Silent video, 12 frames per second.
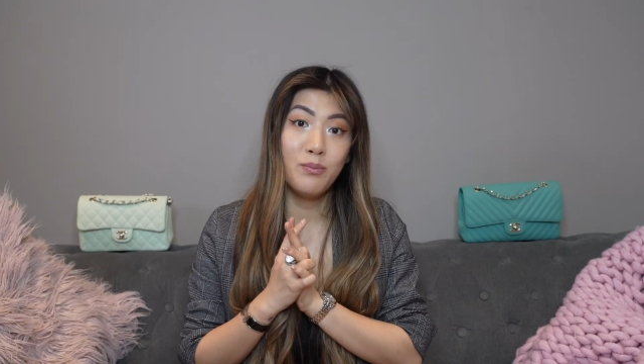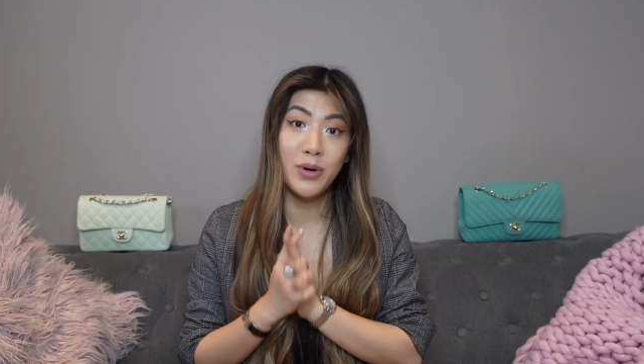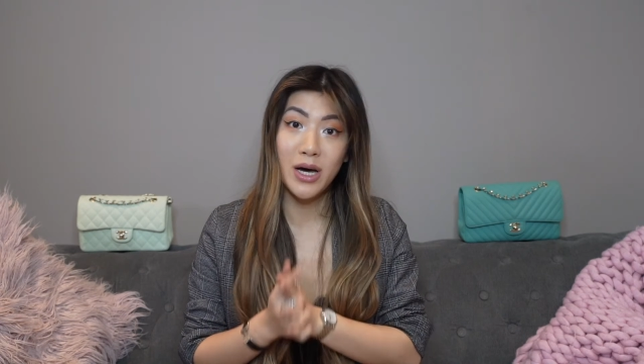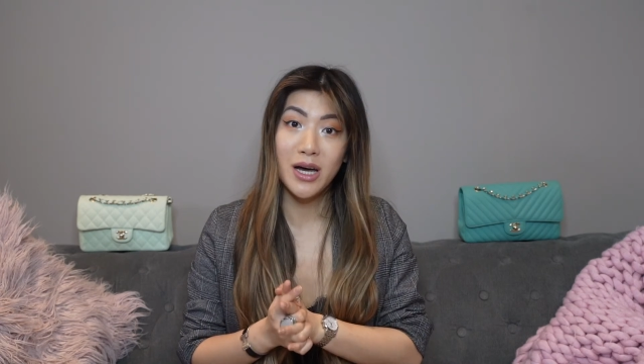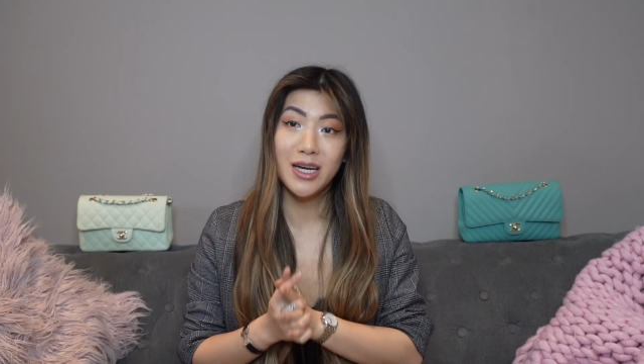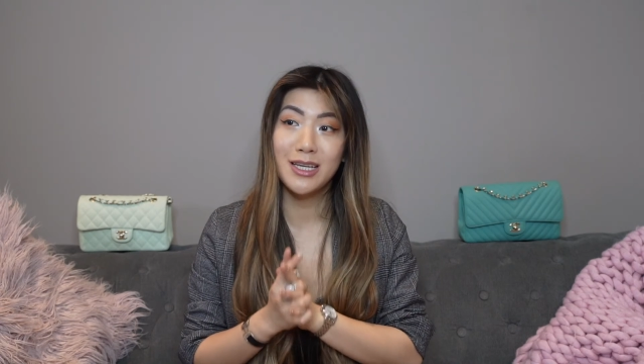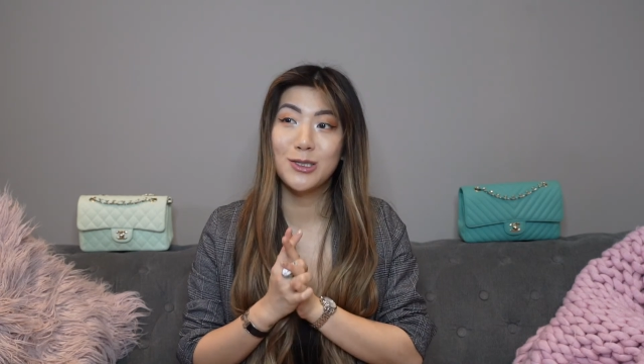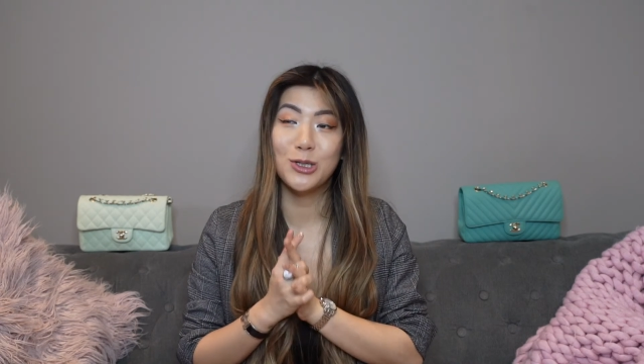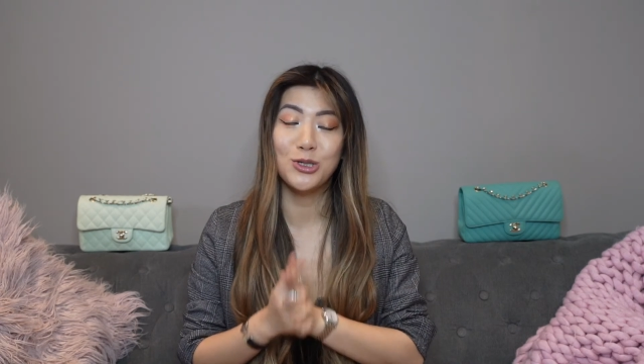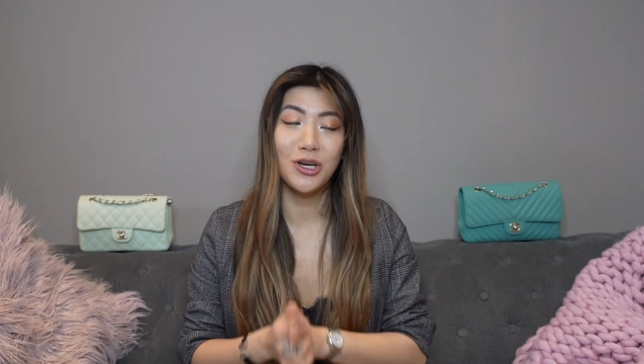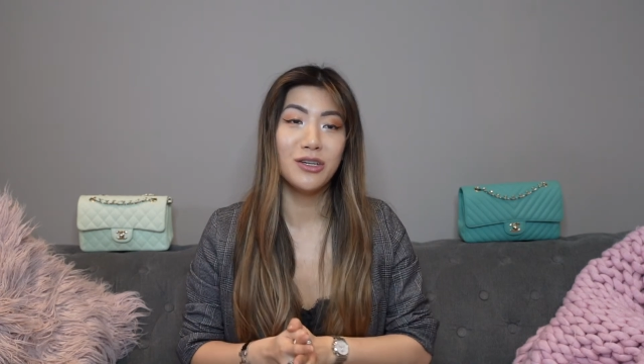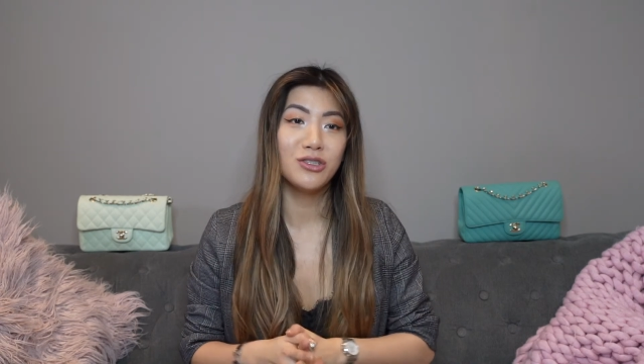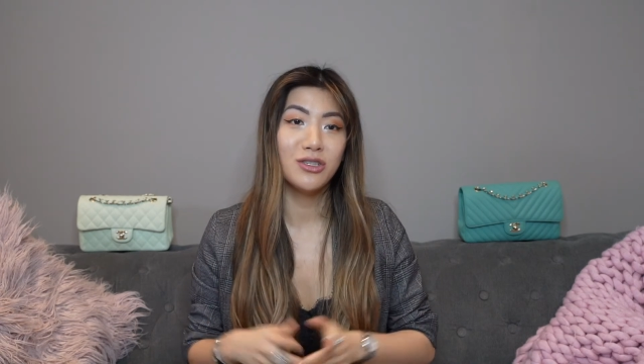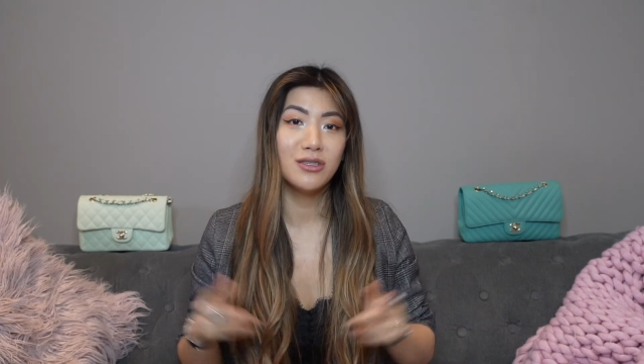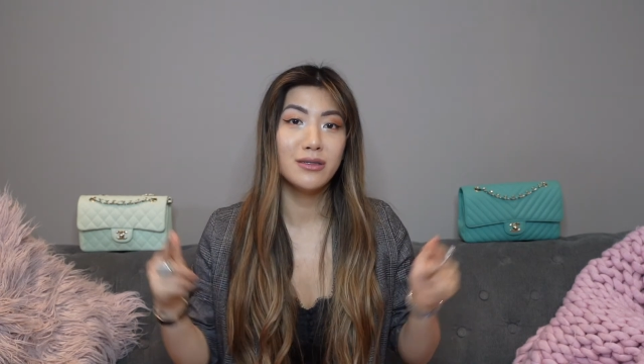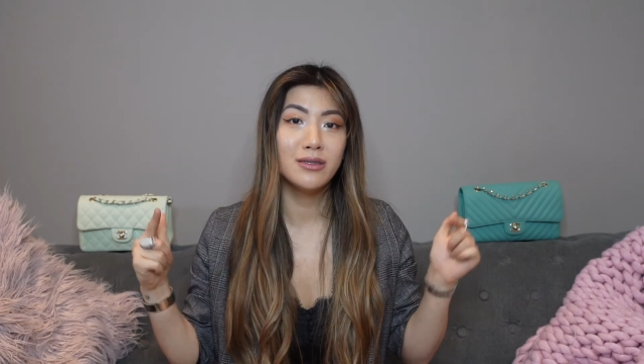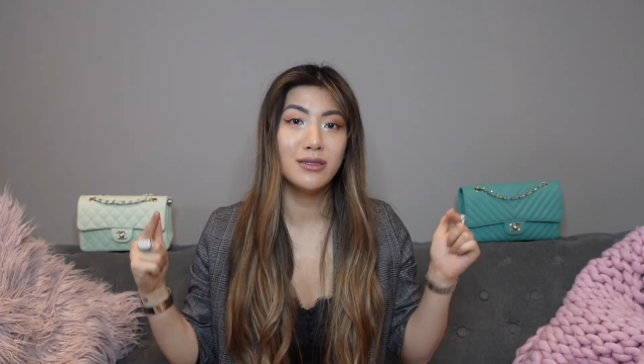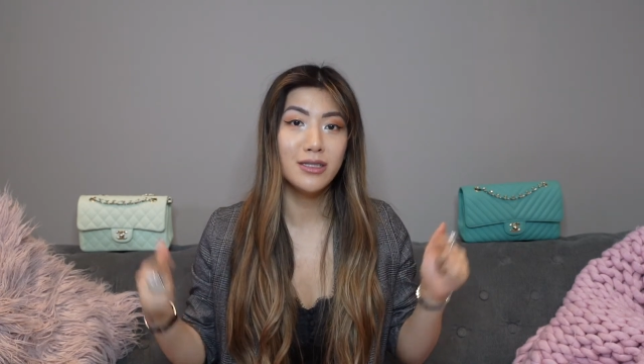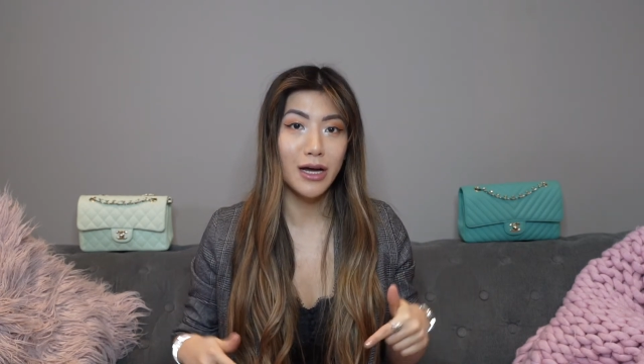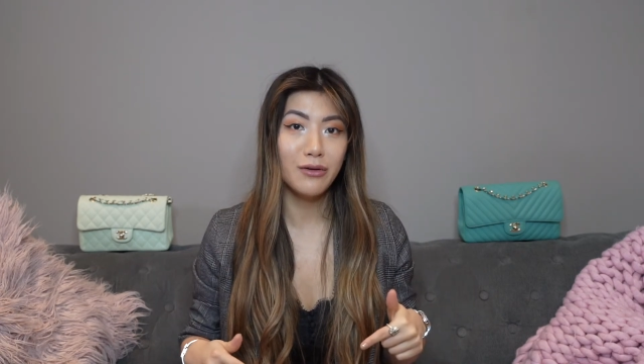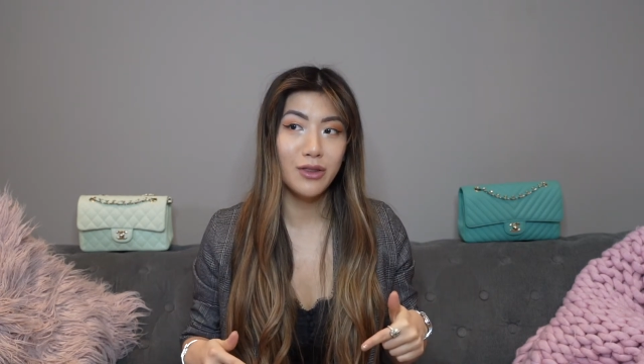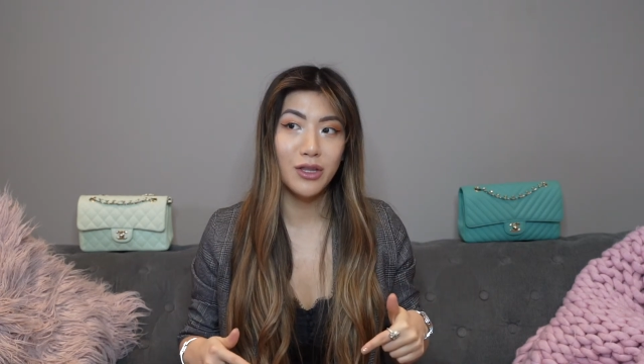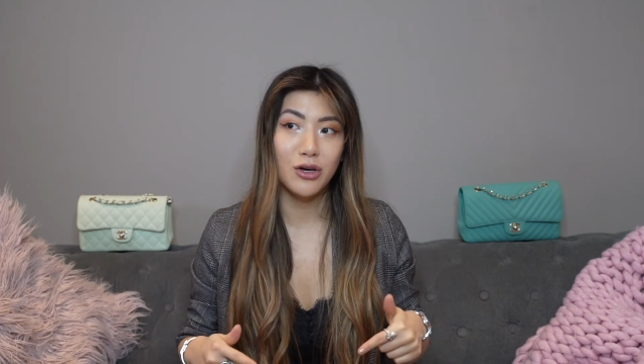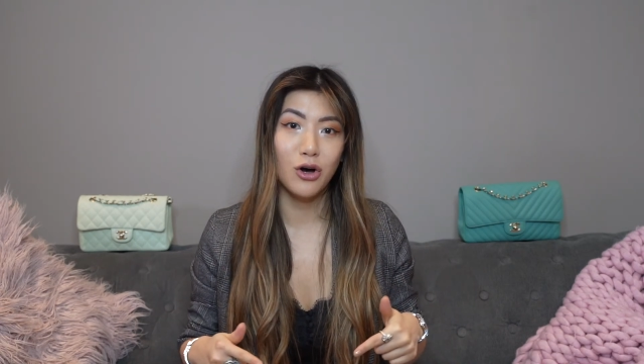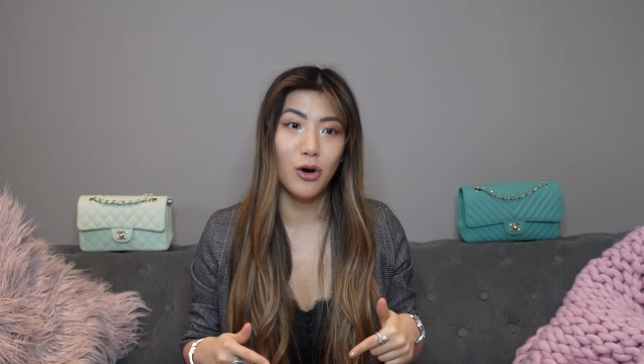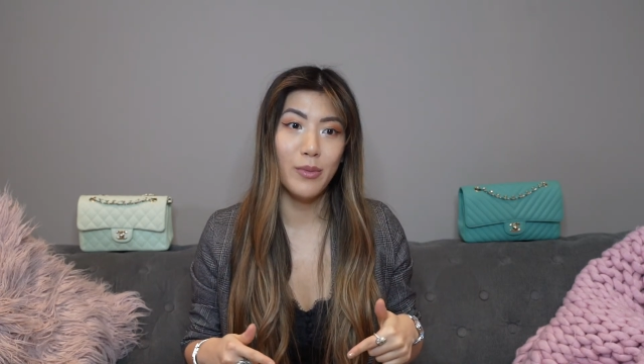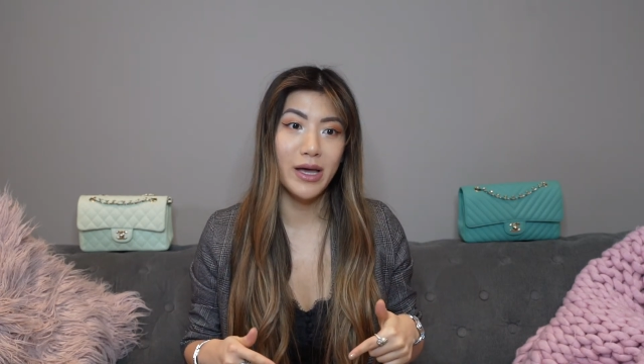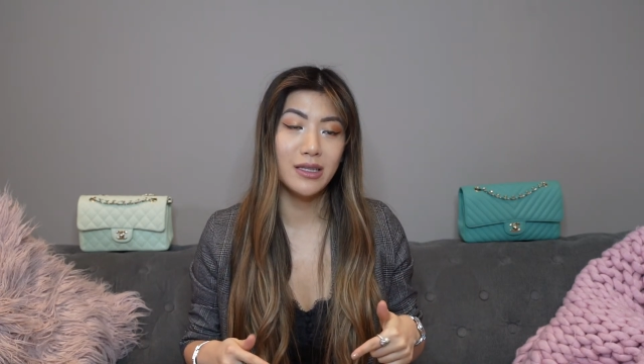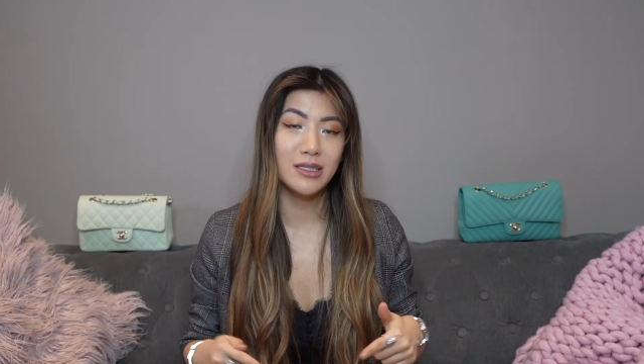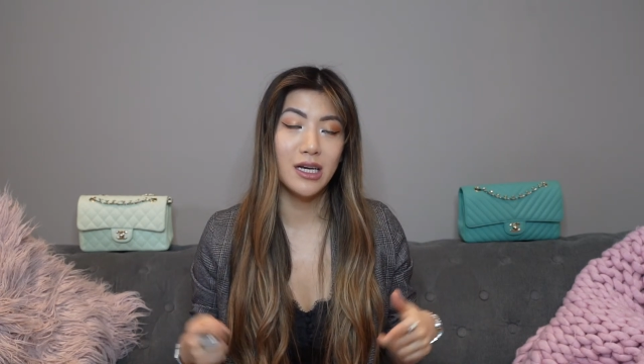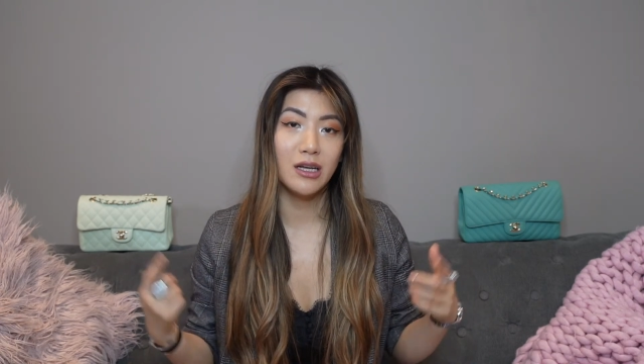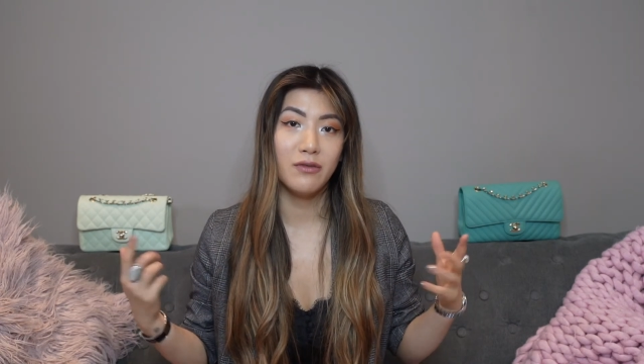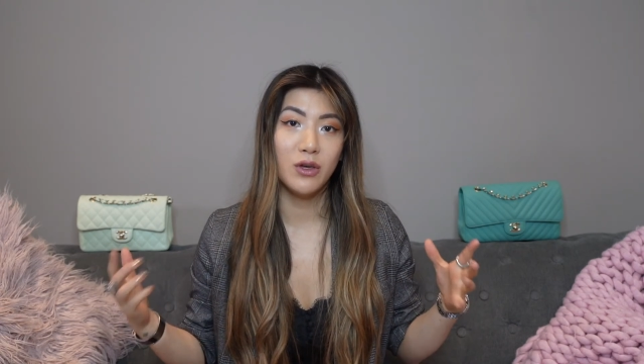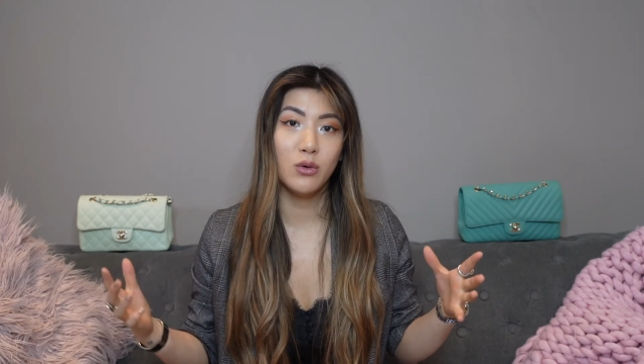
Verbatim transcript: burning suggestions down in the comments and if